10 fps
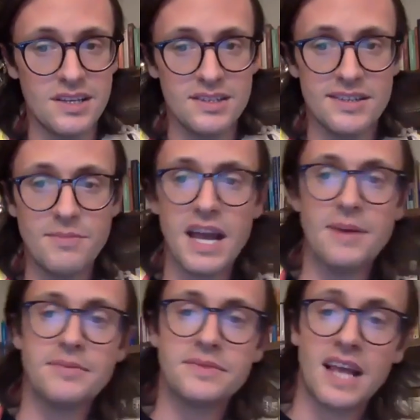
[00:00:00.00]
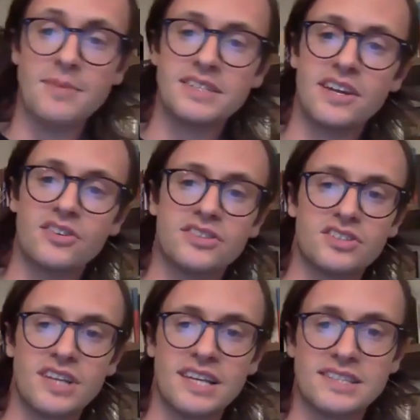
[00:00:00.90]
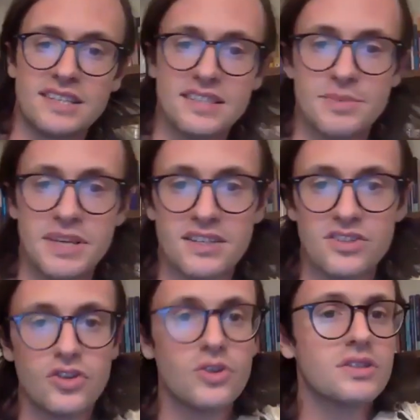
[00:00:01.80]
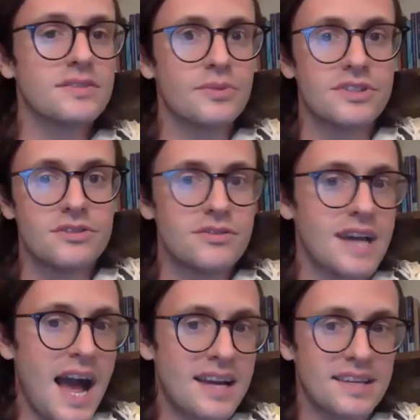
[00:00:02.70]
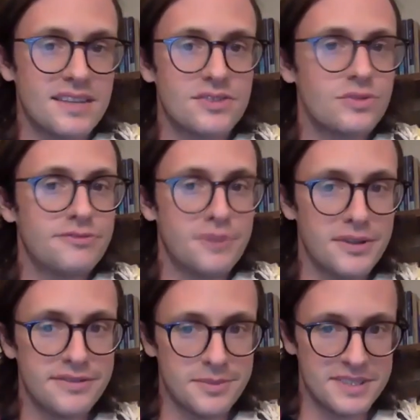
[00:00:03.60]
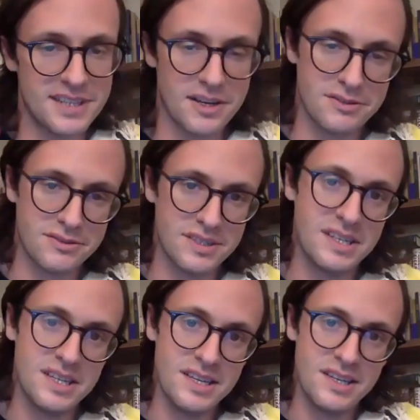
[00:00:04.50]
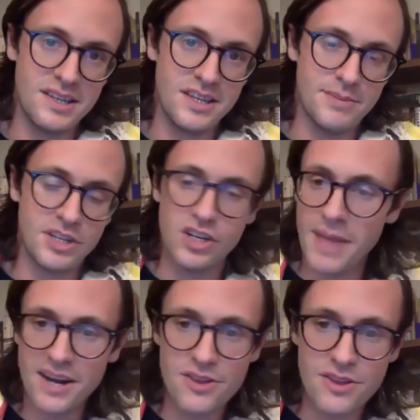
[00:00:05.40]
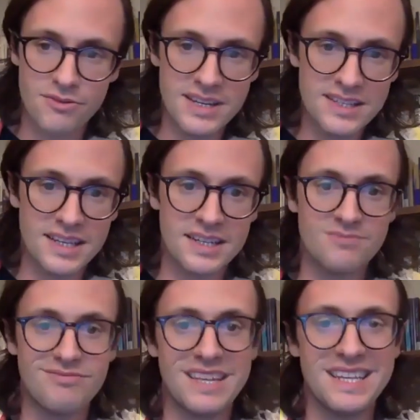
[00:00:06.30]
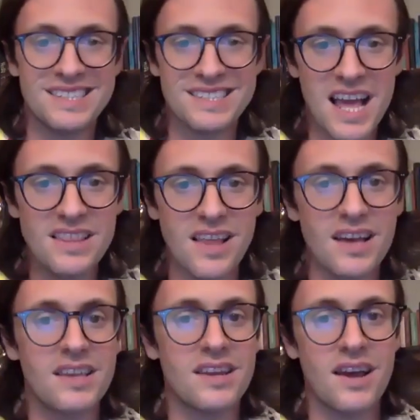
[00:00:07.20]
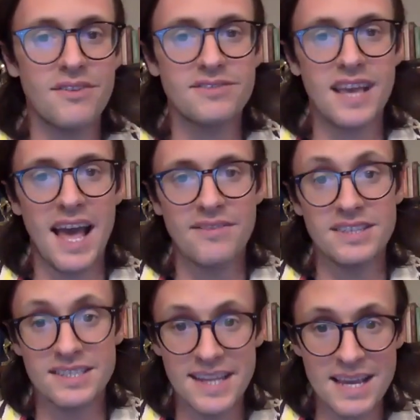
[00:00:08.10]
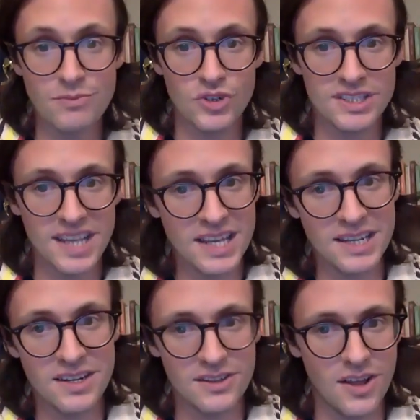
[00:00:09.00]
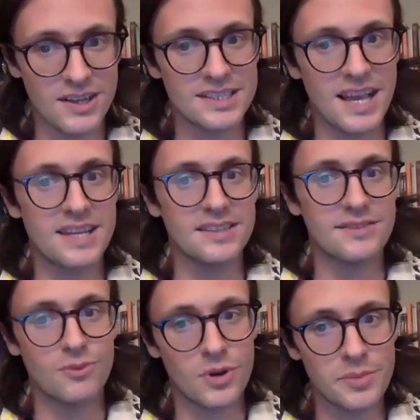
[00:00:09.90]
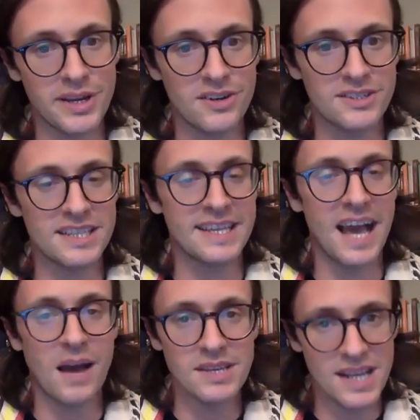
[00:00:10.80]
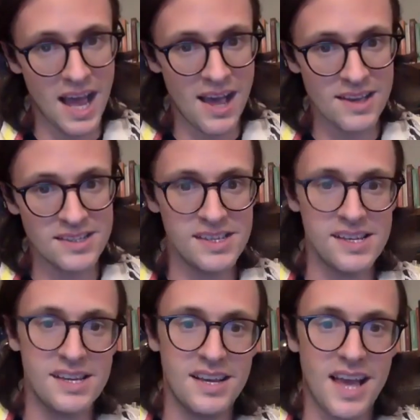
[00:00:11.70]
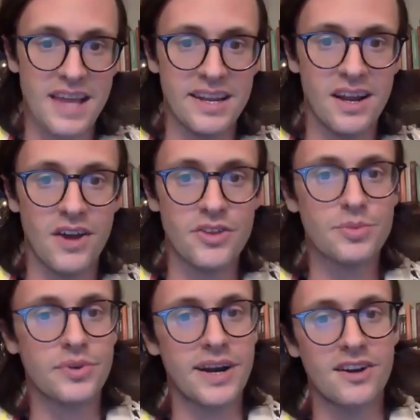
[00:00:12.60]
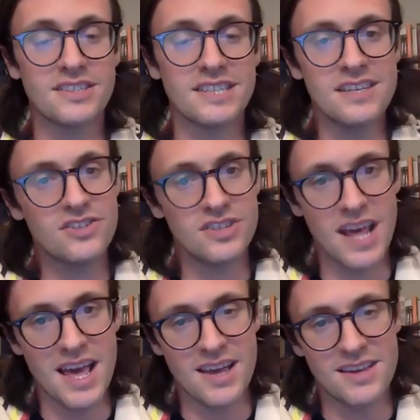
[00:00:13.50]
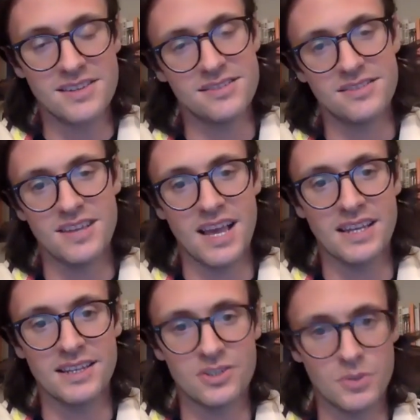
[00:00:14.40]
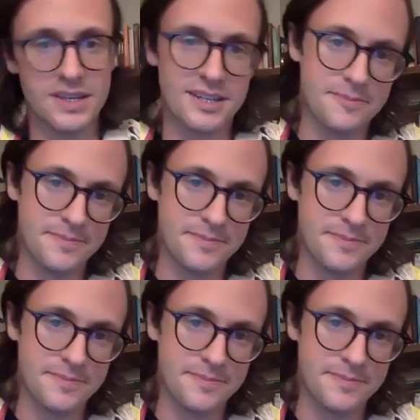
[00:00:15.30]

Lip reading: Some commentators suggest this is because Joseph was too cocky, too full of himself. But no matter the reason, he's not lucky enough to have his name recited alongside his forebears in the Amidah and in other prayers each day and each week.